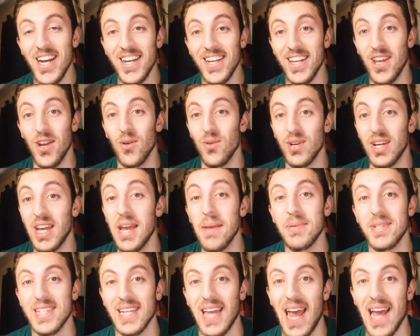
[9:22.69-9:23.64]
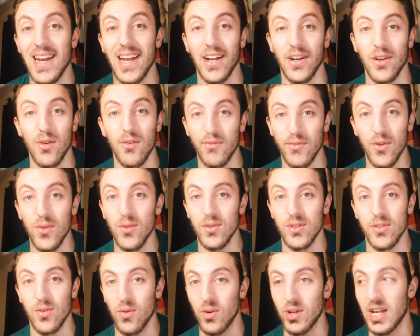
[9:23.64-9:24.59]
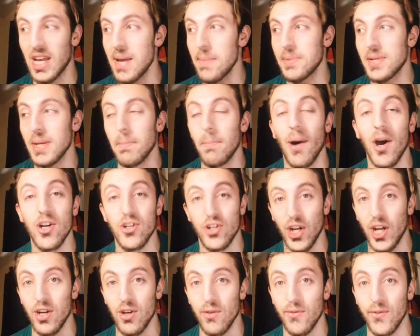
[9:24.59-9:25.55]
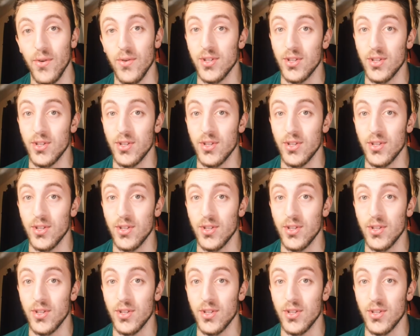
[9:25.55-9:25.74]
you know, keep scanning new foods or keep punching in new foods.